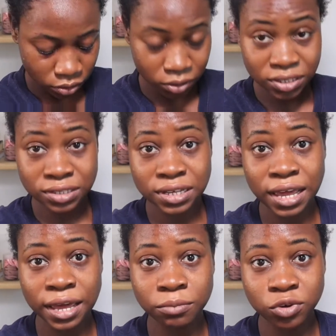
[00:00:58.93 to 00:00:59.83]
So this is the
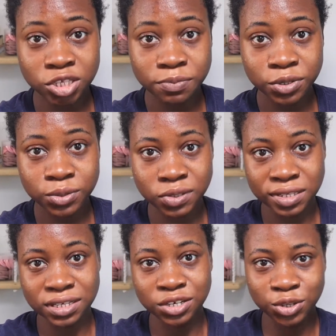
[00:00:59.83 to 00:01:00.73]
hair I'm going to be using.